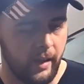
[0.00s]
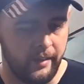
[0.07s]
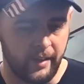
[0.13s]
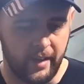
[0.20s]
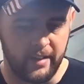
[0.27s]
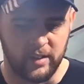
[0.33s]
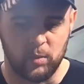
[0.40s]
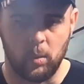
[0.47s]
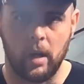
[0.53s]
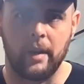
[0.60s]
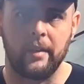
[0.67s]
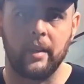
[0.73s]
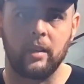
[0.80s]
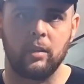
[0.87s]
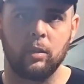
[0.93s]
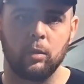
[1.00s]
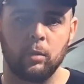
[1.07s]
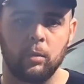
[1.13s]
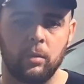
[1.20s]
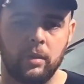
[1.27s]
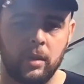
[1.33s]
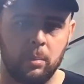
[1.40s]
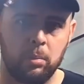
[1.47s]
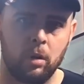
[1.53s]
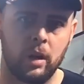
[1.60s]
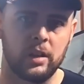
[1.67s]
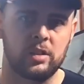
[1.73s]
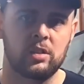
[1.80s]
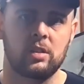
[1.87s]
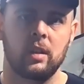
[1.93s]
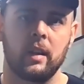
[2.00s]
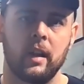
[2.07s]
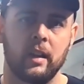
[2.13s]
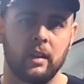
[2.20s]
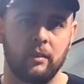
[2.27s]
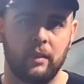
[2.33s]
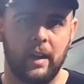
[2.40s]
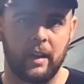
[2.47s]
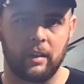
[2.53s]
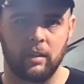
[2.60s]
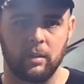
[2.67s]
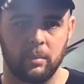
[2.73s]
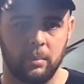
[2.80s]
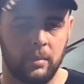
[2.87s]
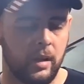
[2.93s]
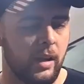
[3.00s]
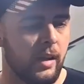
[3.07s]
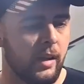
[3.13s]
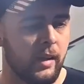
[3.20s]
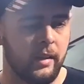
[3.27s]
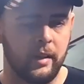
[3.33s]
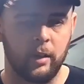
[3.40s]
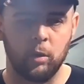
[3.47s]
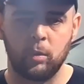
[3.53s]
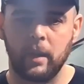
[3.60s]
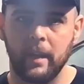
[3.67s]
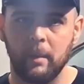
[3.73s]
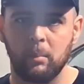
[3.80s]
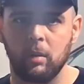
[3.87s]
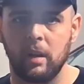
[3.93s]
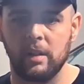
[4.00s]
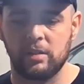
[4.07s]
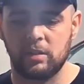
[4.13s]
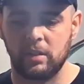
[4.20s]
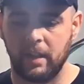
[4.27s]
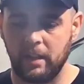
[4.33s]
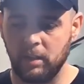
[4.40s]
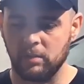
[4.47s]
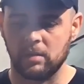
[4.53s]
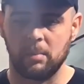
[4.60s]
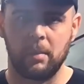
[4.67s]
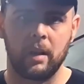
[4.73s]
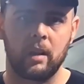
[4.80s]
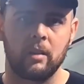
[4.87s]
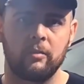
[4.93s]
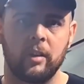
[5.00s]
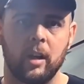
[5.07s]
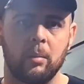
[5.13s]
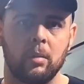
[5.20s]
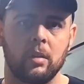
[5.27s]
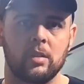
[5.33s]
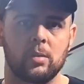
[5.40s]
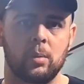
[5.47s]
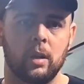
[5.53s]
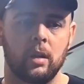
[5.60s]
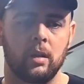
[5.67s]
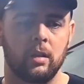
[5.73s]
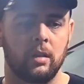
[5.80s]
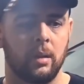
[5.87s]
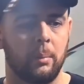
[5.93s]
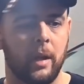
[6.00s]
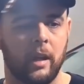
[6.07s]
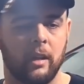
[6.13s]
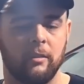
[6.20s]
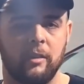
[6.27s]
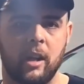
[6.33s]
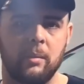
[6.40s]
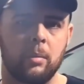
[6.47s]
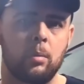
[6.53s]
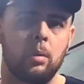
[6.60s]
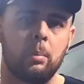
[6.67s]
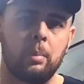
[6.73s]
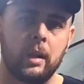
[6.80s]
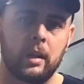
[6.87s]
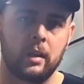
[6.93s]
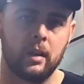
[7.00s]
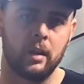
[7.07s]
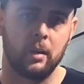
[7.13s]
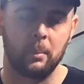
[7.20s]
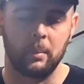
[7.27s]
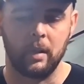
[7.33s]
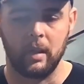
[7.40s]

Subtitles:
And that is why they do the brush and the vacuum. Now you can brush and use a microfiber as well. A microfiber will pick it up.